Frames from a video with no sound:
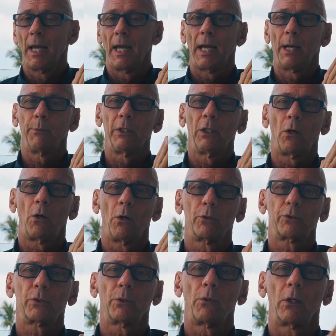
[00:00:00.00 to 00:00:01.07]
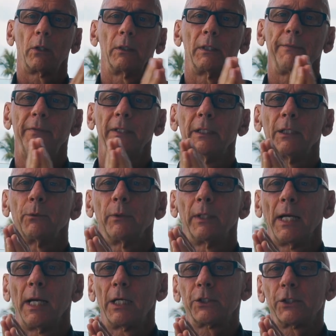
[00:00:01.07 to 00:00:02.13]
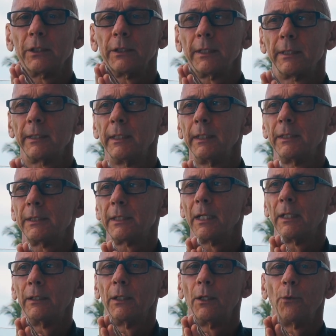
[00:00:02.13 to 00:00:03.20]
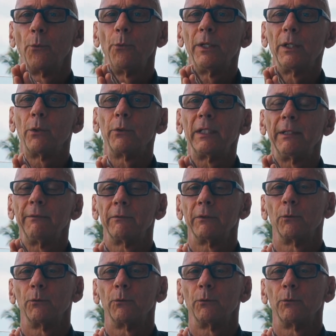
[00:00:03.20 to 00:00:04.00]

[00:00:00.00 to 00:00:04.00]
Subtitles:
And we also are living in reaction to things that we don't even